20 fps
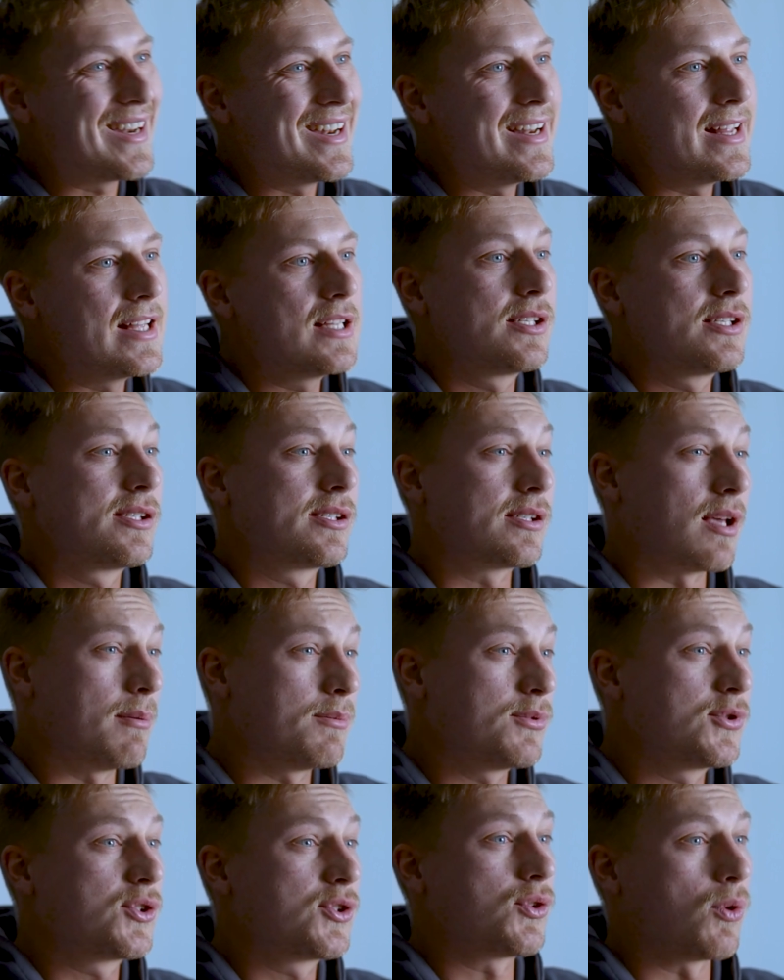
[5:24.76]
gonna need
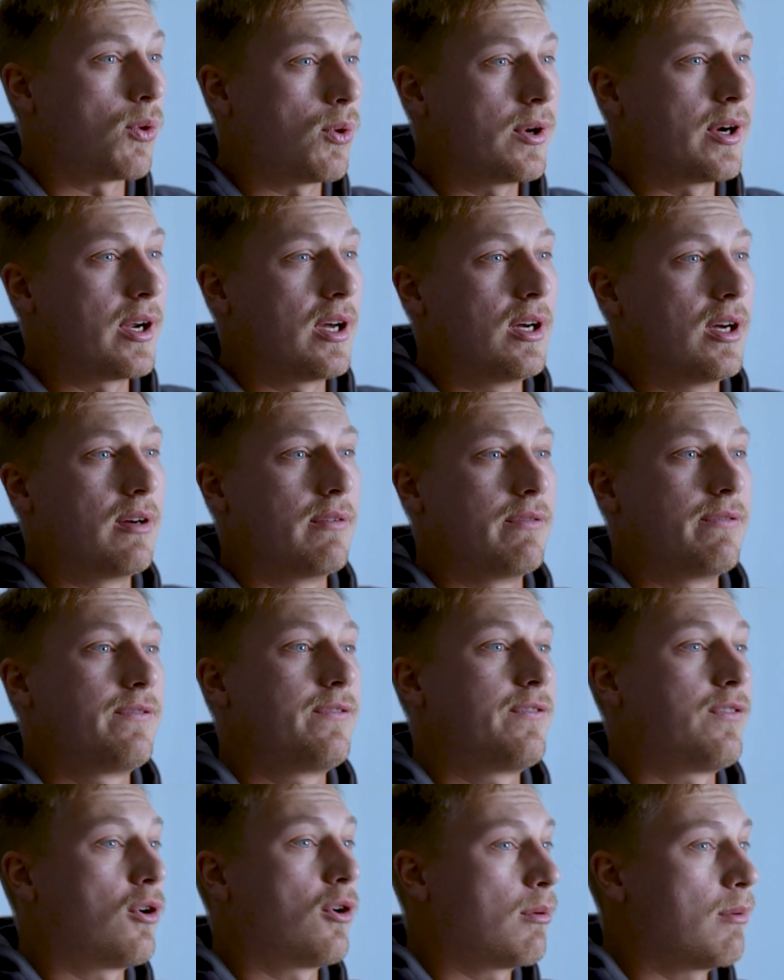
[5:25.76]
some sort of
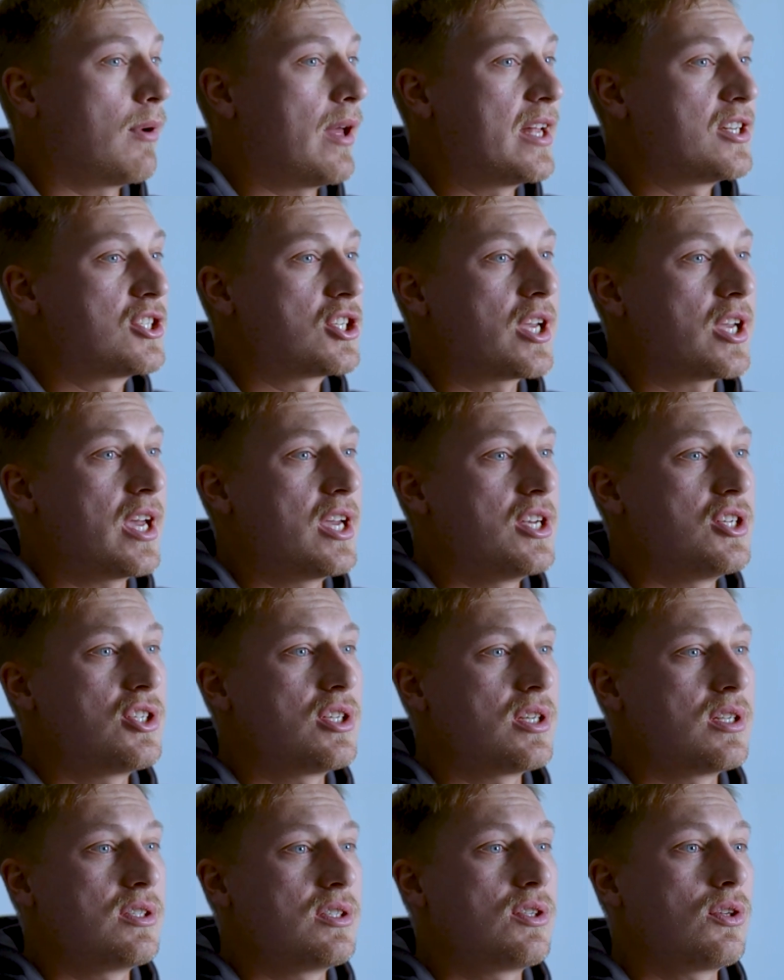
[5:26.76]
formal
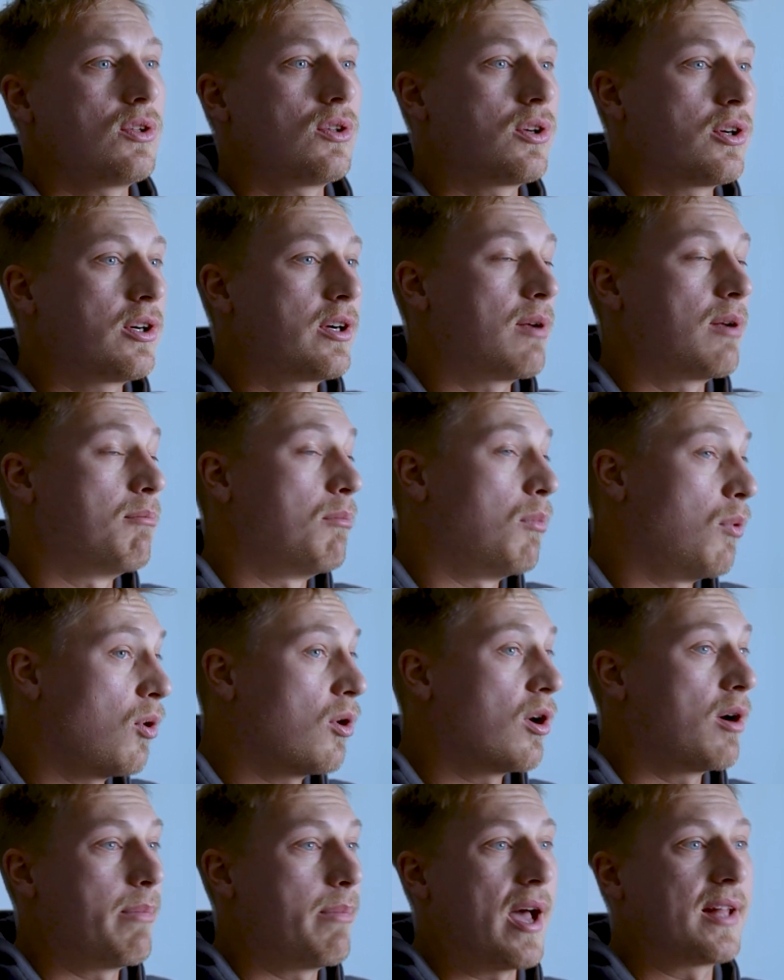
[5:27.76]
education to learn
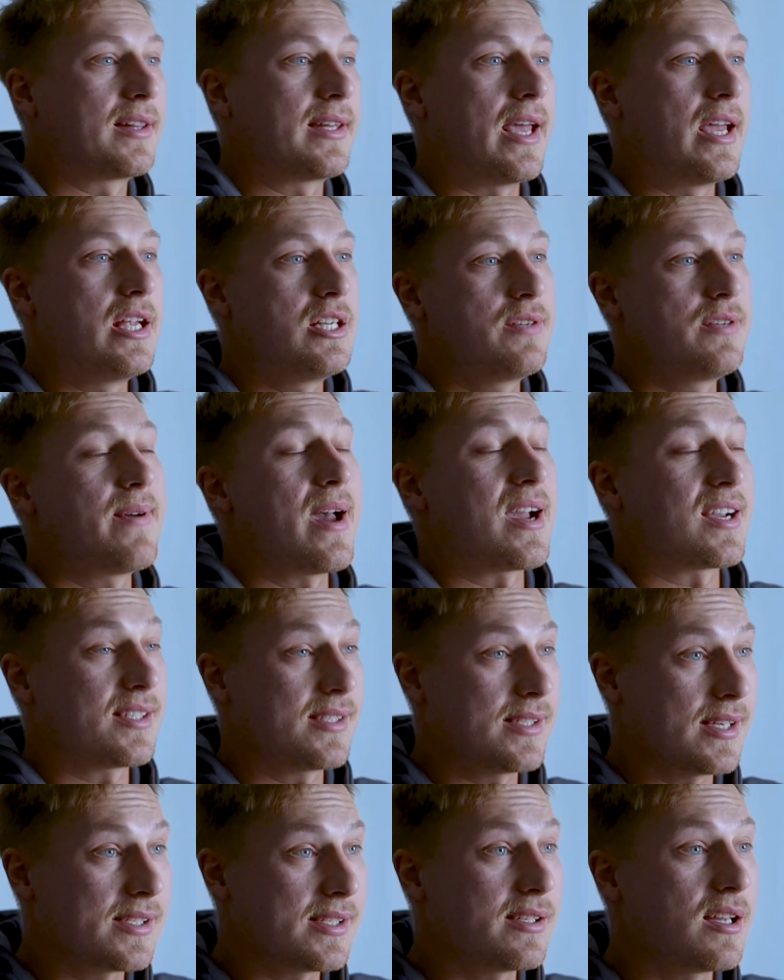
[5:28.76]
more about the
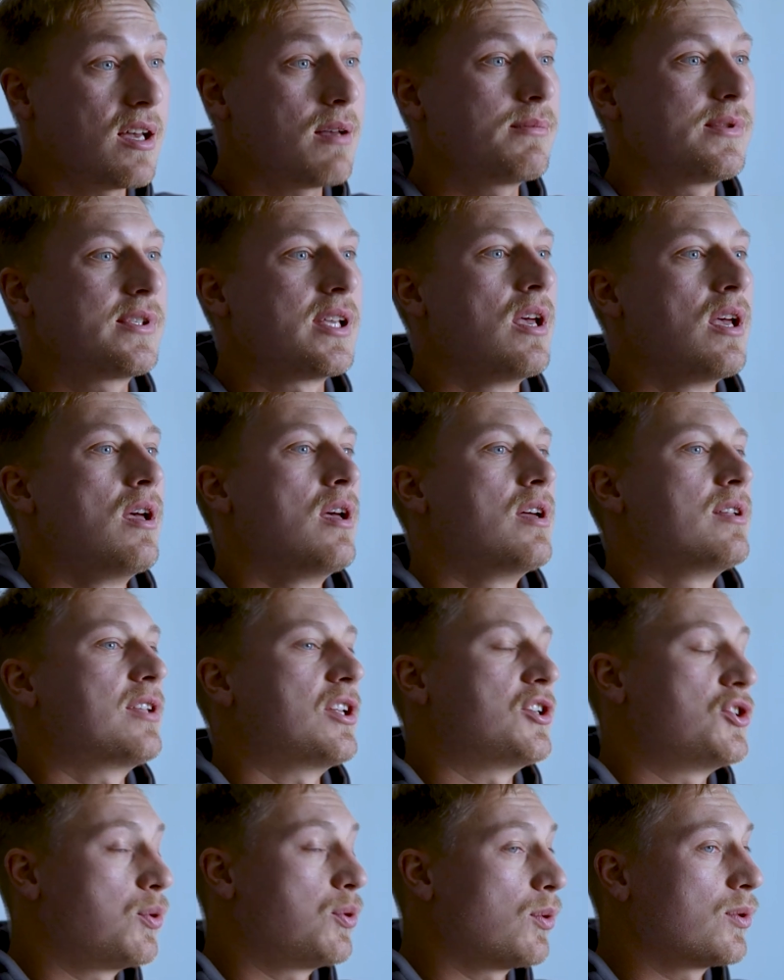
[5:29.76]
HVAC systems,
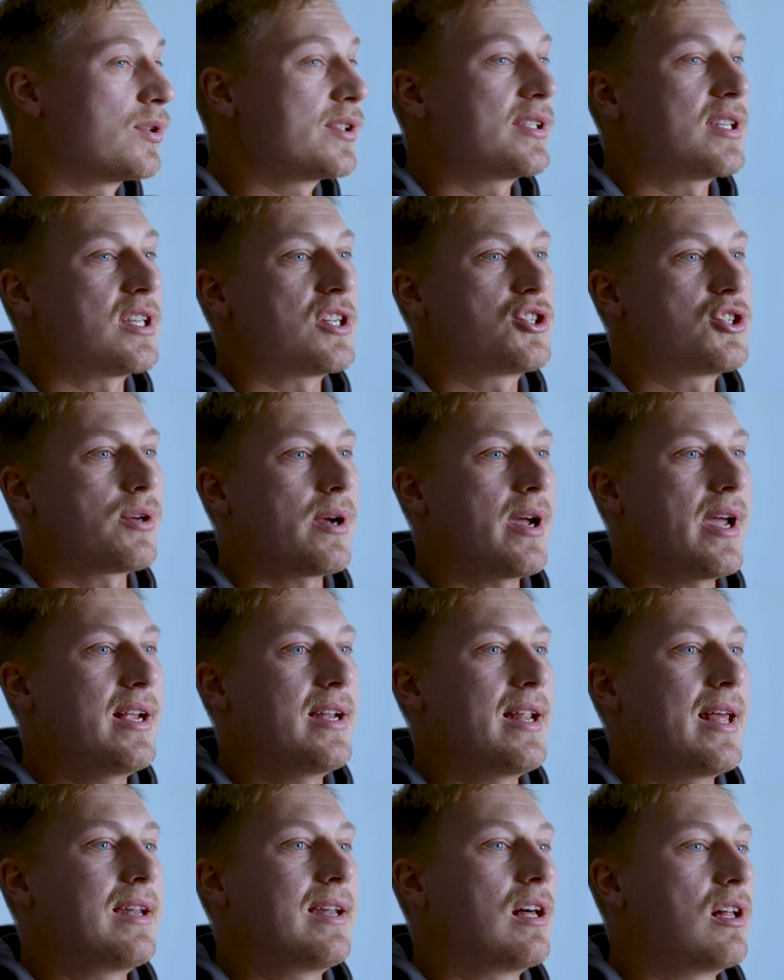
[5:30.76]
the tools of the
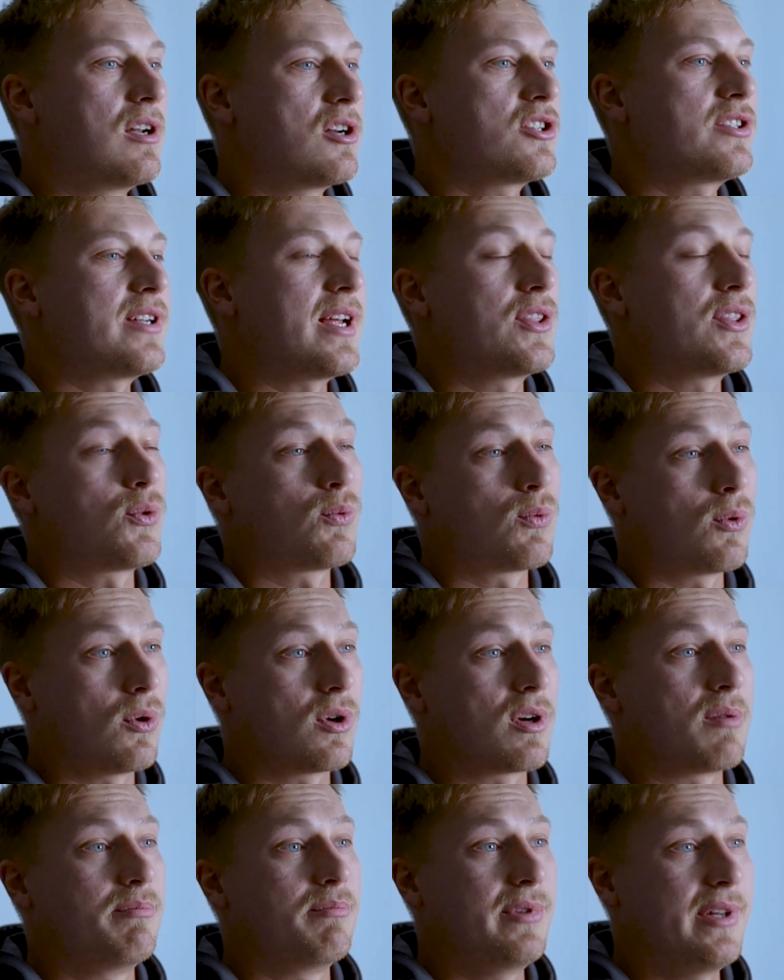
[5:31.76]
trade, and understand their
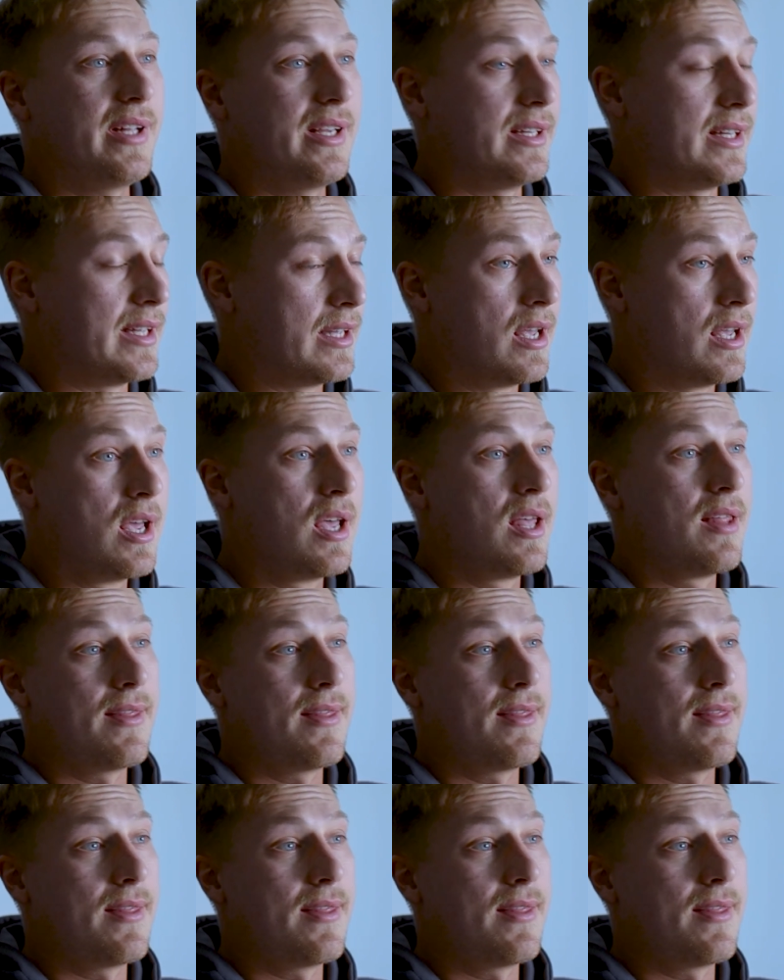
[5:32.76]
role completely.